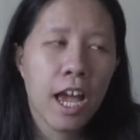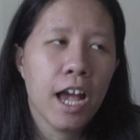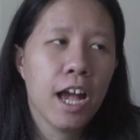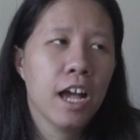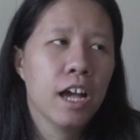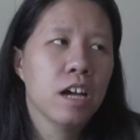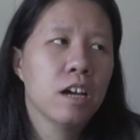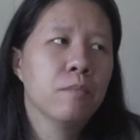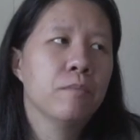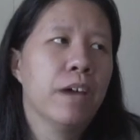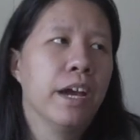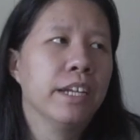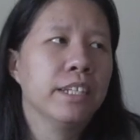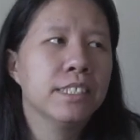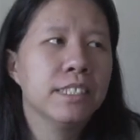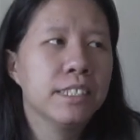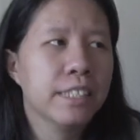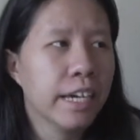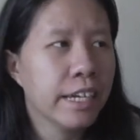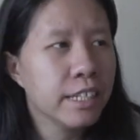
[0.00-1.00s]
Um, I
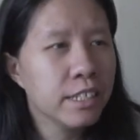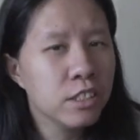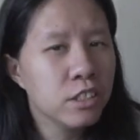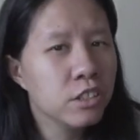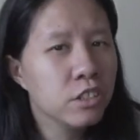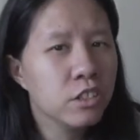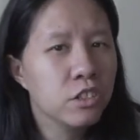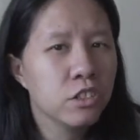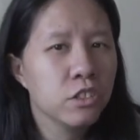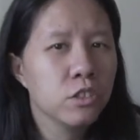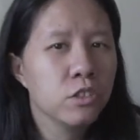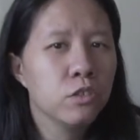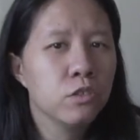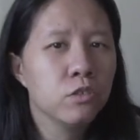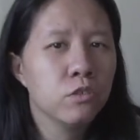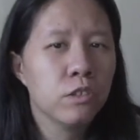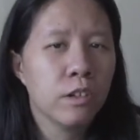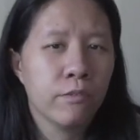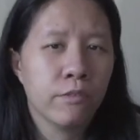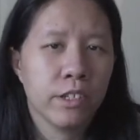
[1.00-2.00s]
decided to
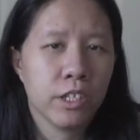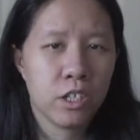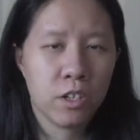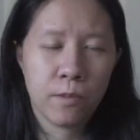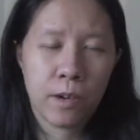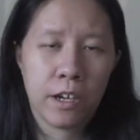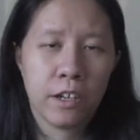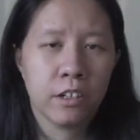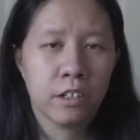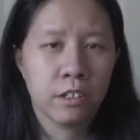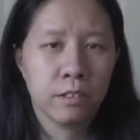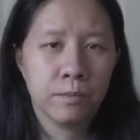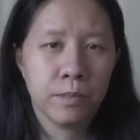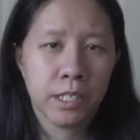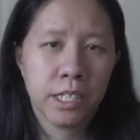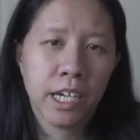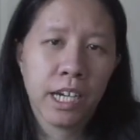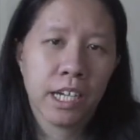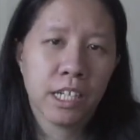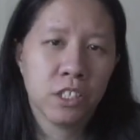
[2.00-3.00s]
do a video about her
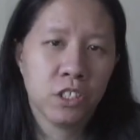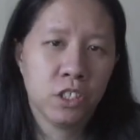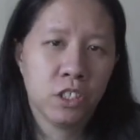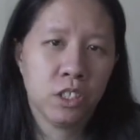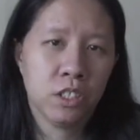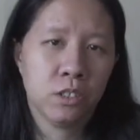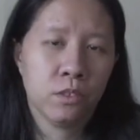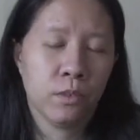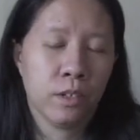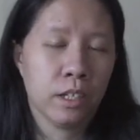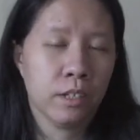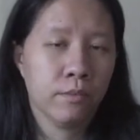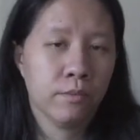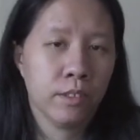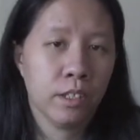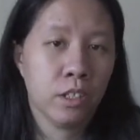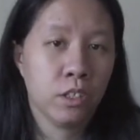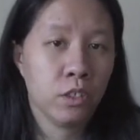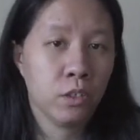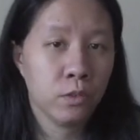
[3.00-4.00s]
because she's one
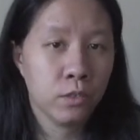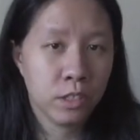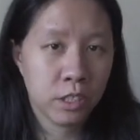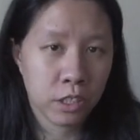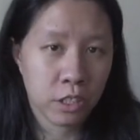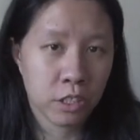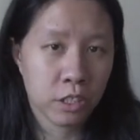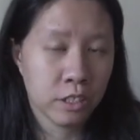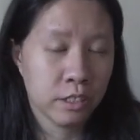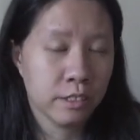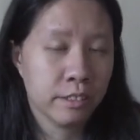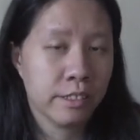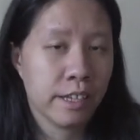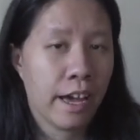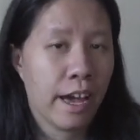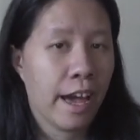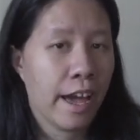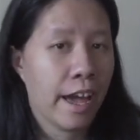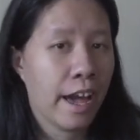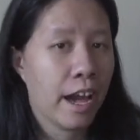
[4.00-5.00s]
of the new singers that I